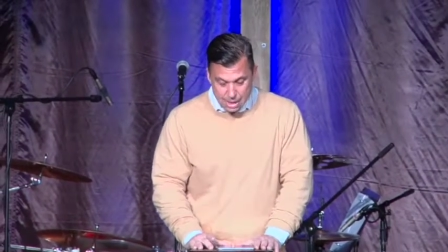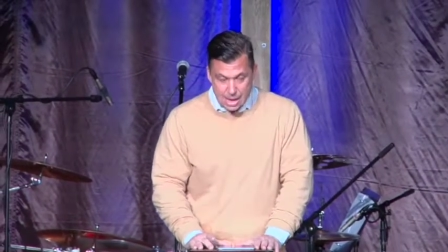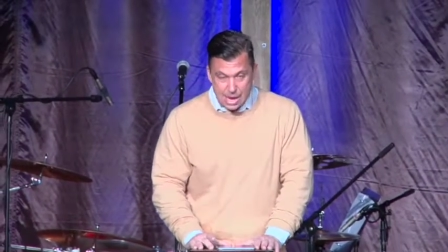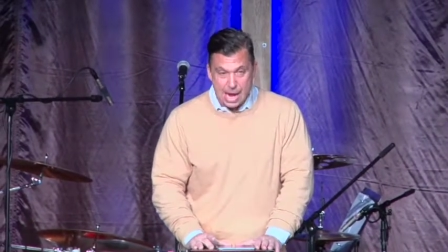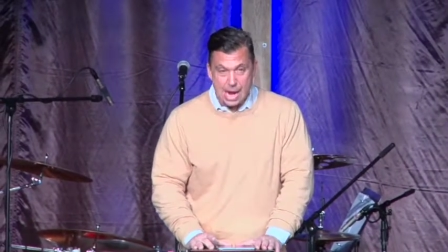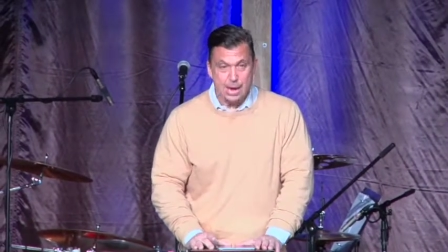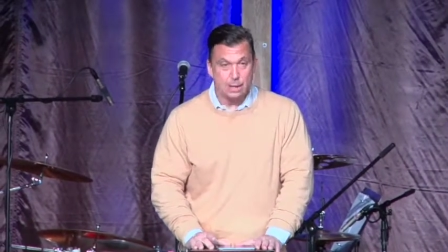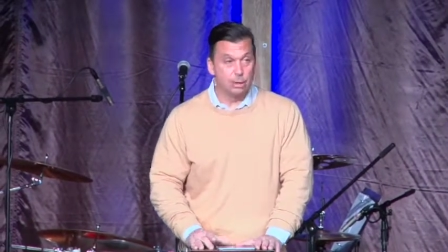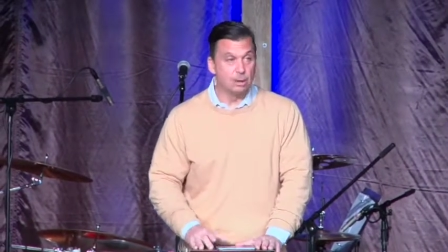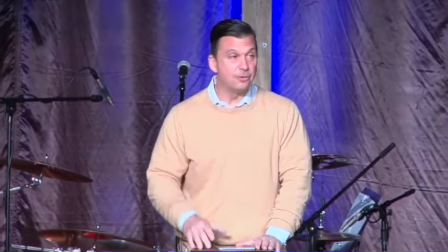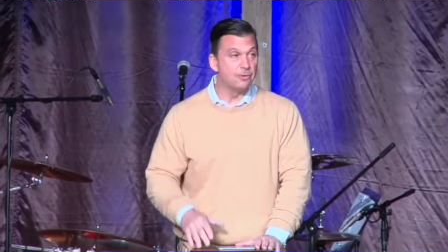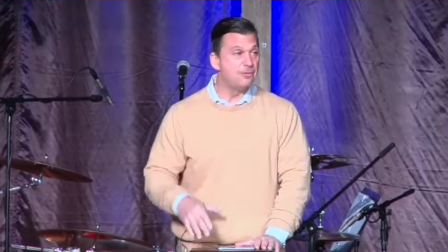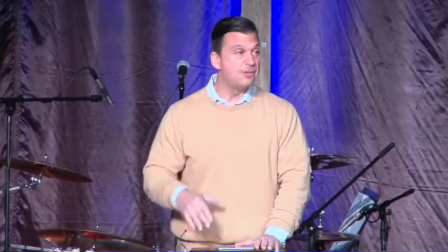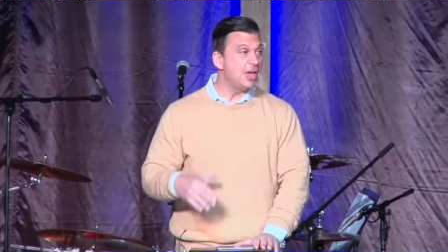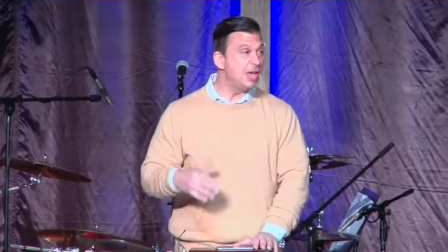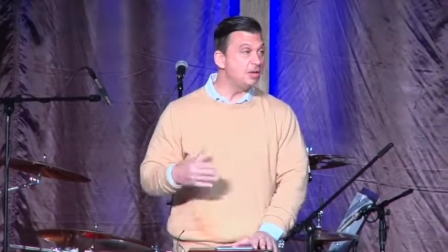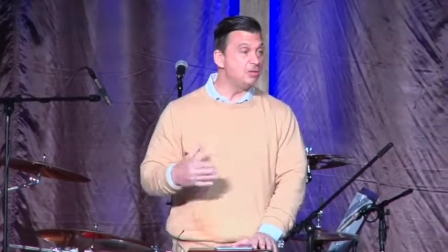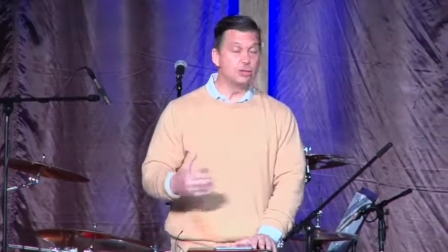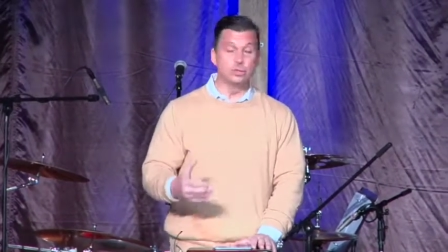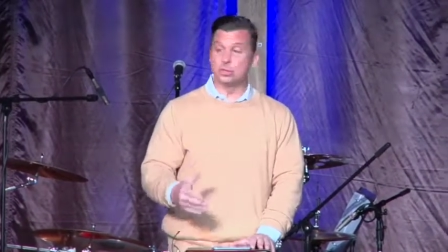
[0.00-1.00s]
And our
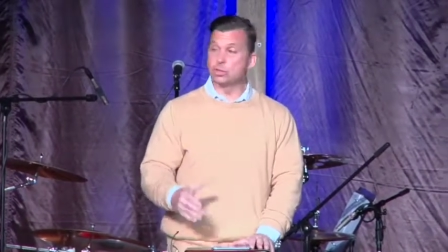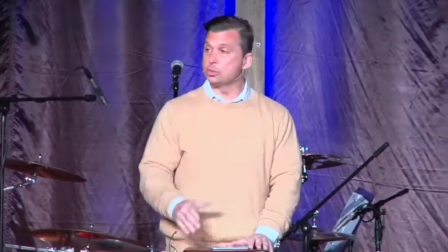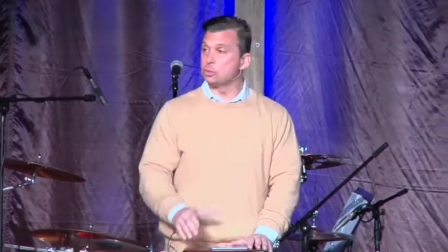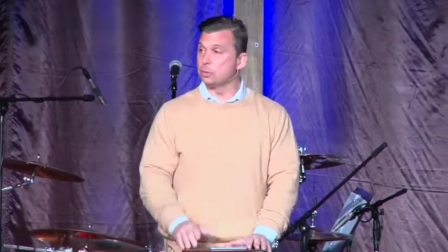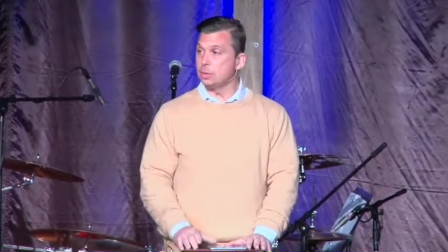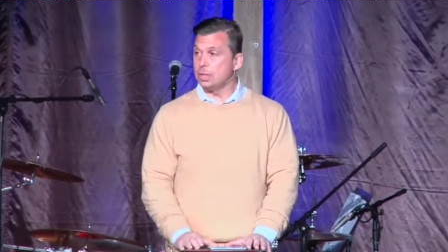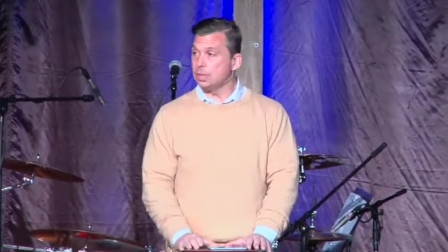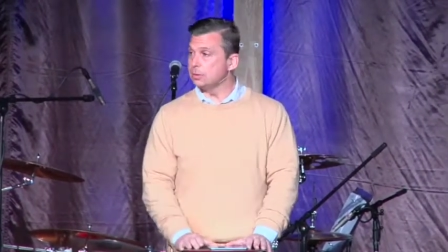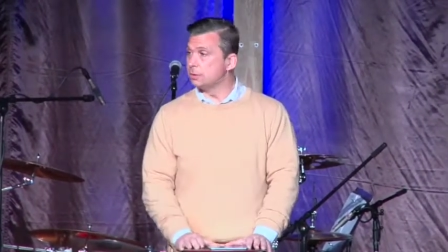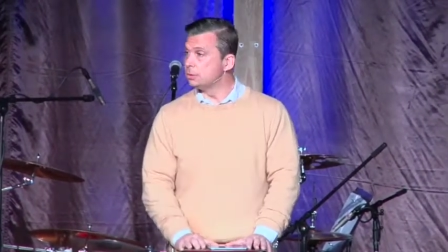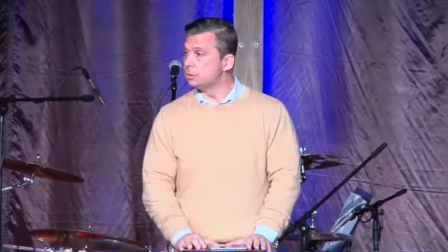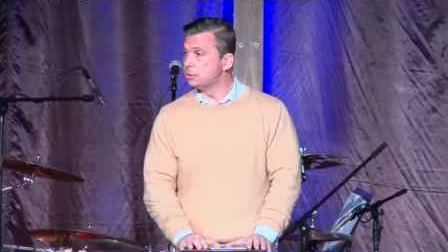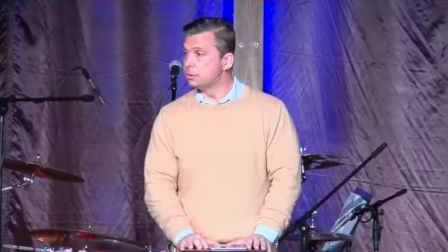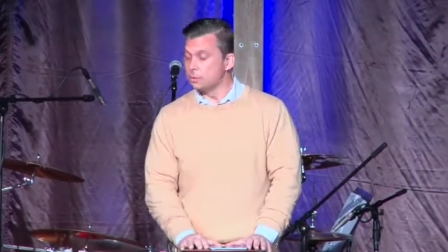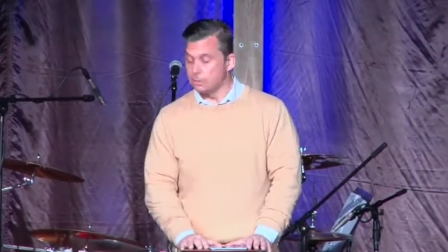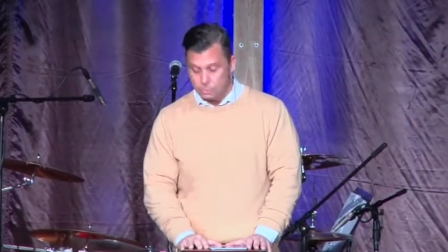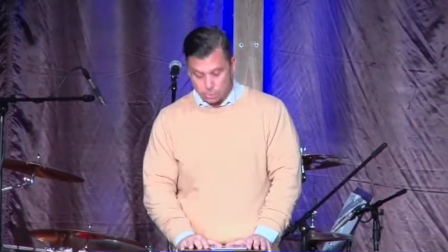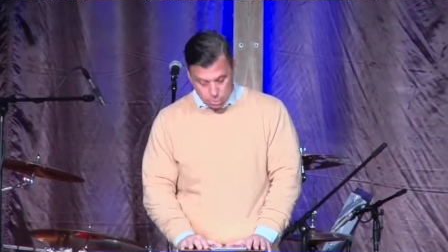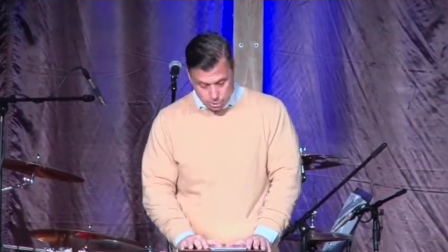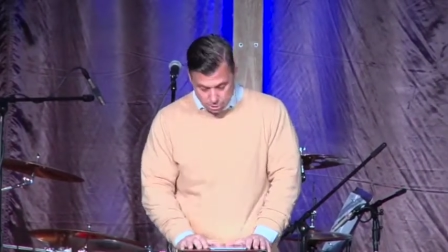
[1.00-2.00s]
faith is strengthened during
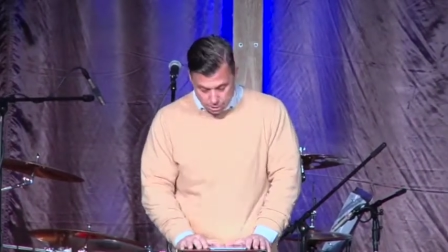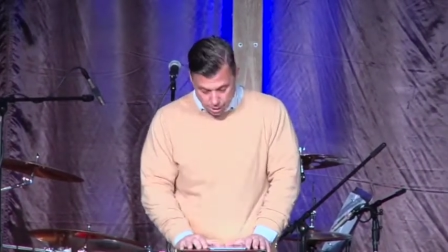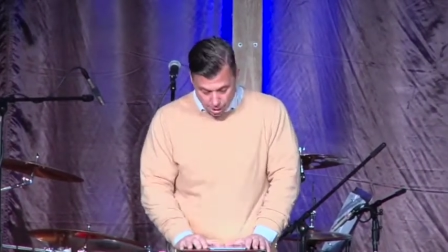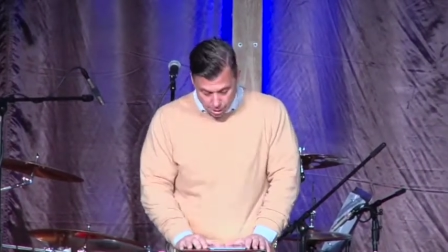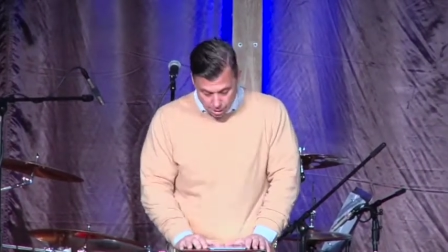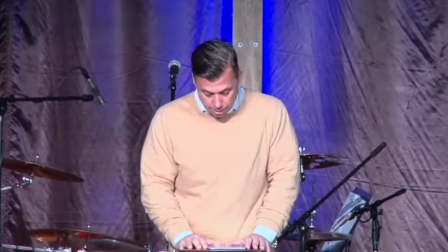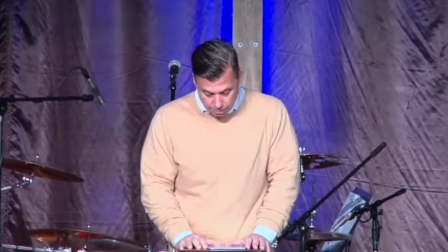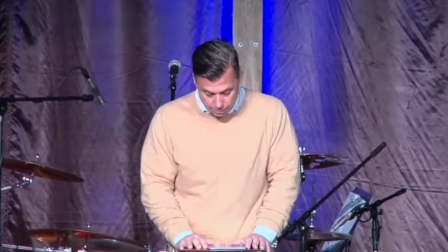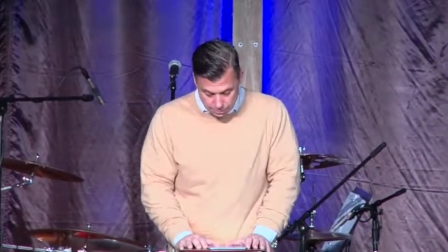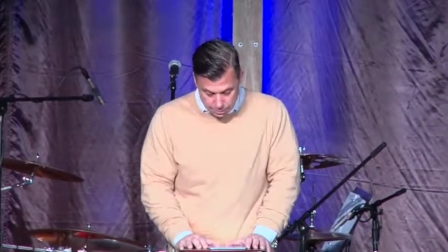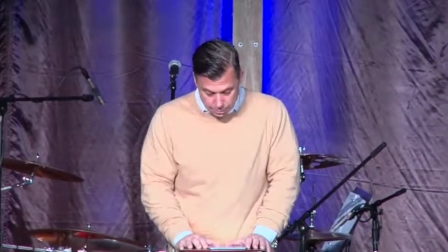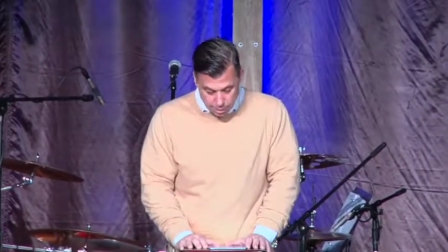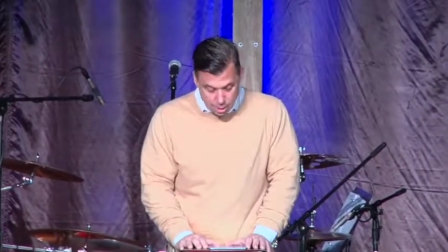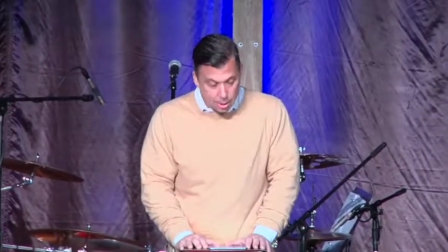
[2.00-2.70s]
those times.